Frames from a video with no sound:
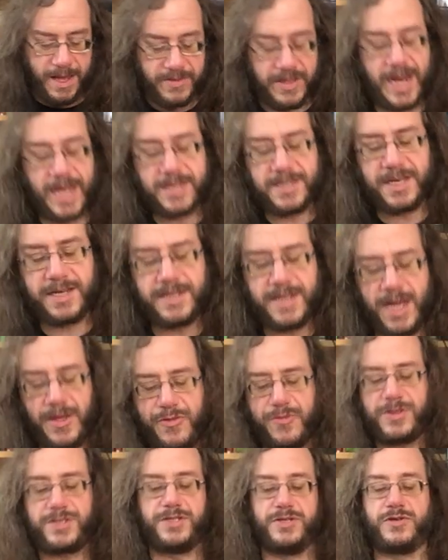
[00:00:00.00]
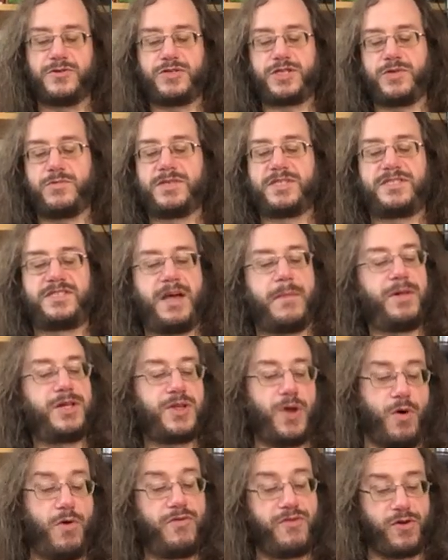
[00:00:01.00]
The next thing Danthres knew, she was
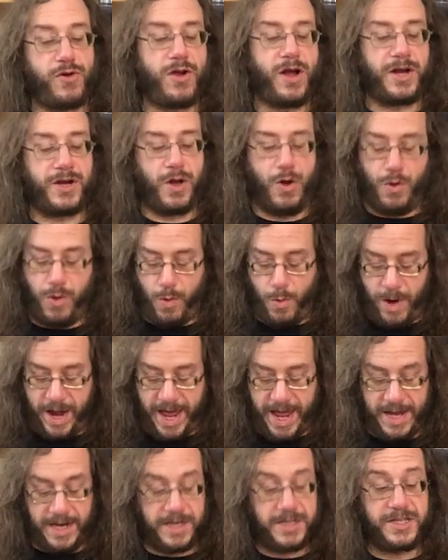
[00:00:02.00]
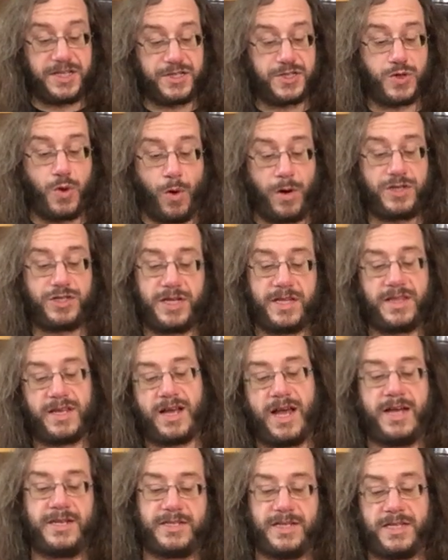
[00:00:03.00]
doubled over on Oak Way, disgorging the
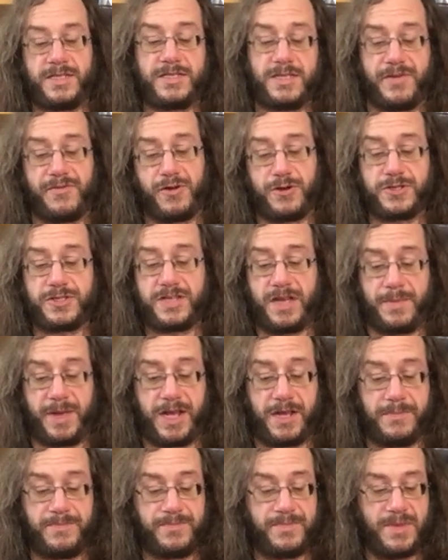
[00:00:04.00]
contents of her stomach.